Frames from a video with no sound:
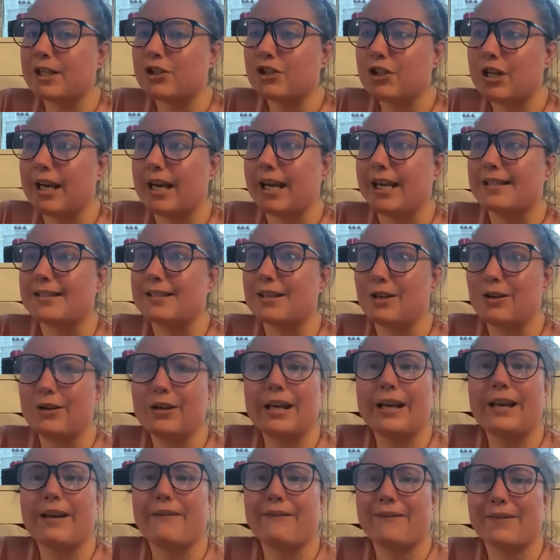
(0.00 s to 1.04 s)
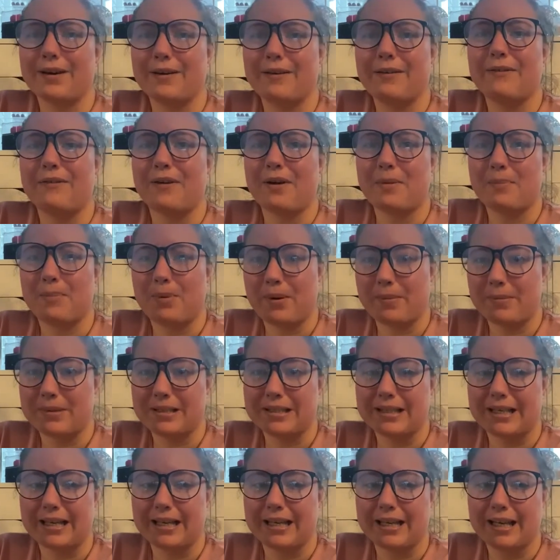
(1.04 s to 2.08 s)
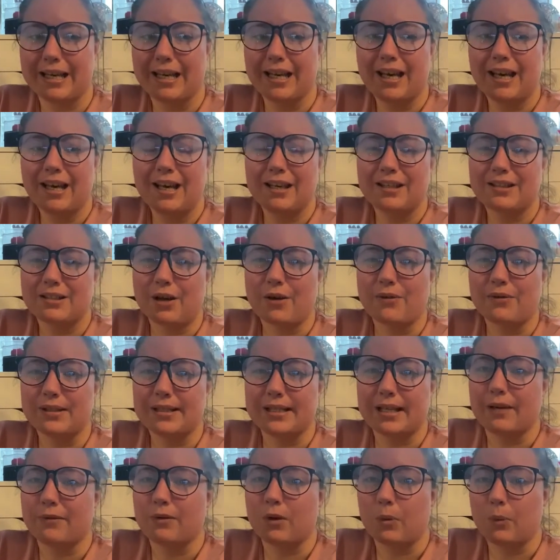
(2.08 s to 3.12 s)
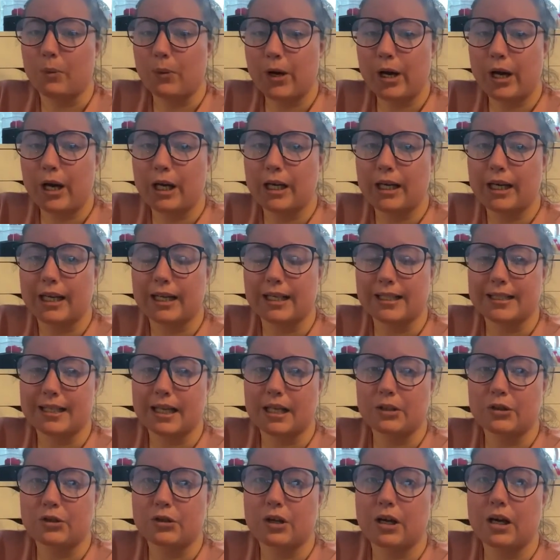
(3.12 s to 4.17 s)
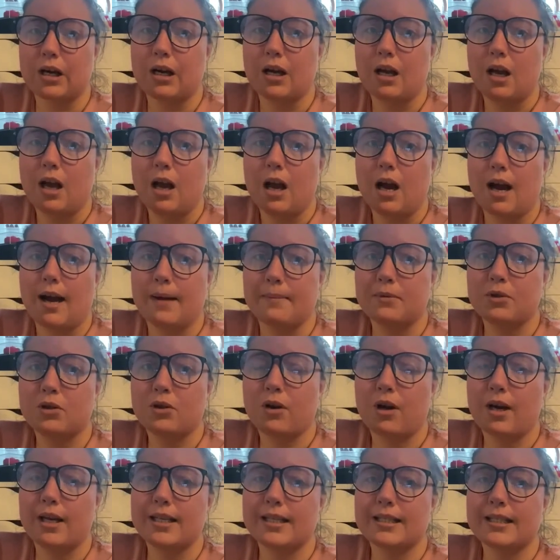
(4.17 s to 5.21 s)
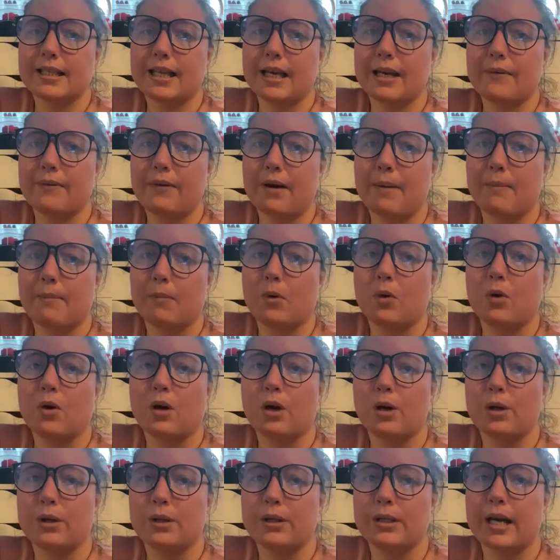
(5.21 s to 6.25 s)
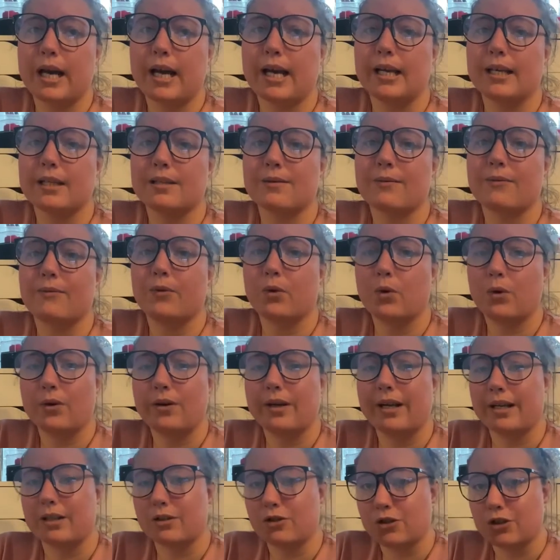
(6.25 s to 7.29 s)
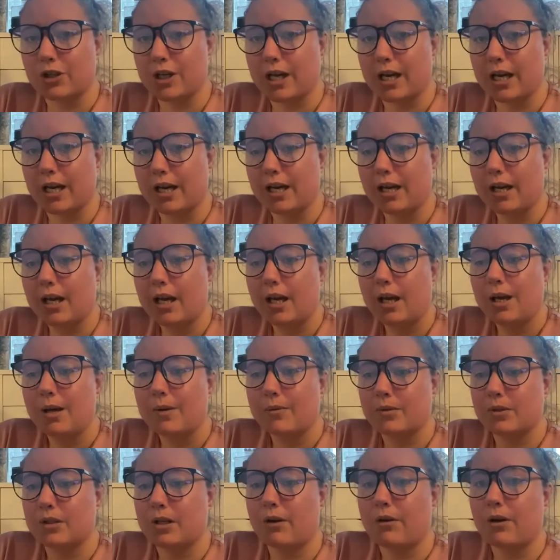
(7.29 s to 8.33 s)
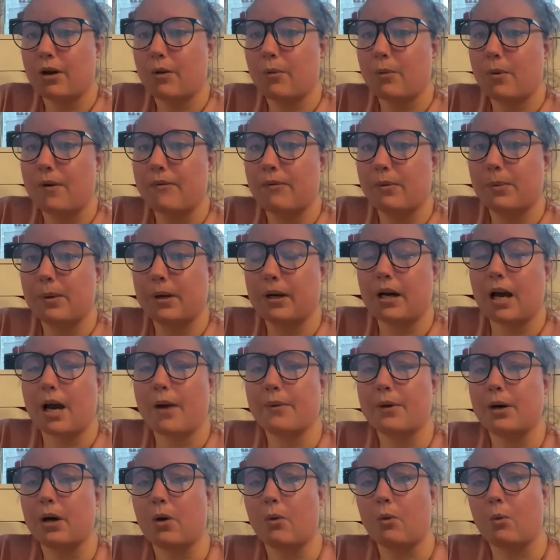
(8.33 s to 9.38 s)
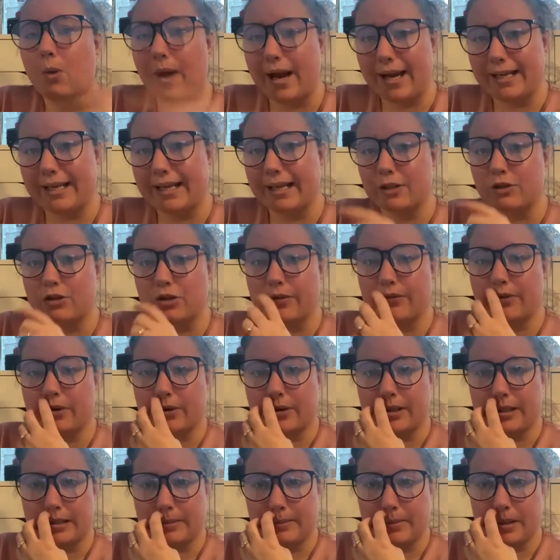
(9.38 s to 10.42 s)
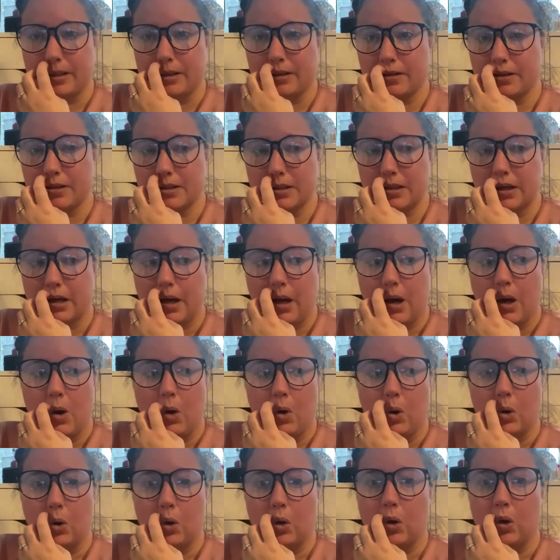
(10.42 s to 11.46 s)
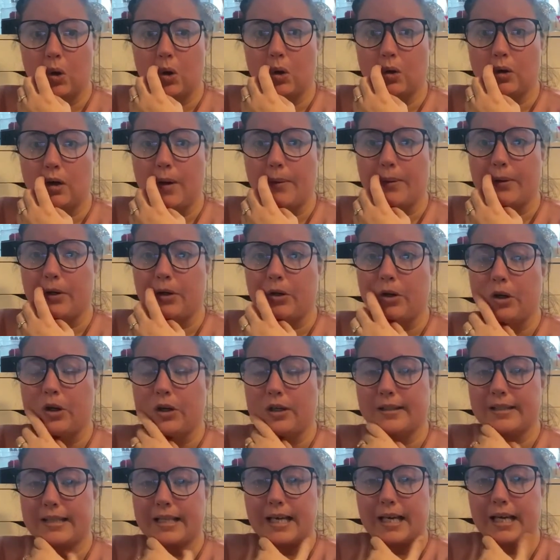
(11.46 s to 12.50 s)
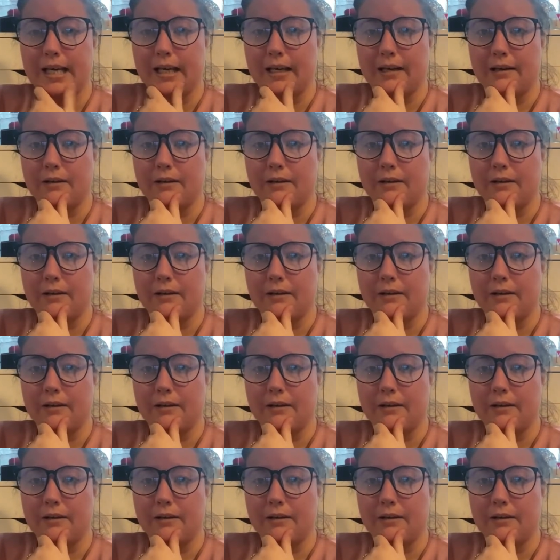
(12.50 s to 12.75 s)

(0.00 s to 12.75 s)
year is looking very, very promising. So obviously I've got work, etc. I'm trying to save up more holidays for next year. Because I don't know whether we're going away next year for Christmas or going on holiday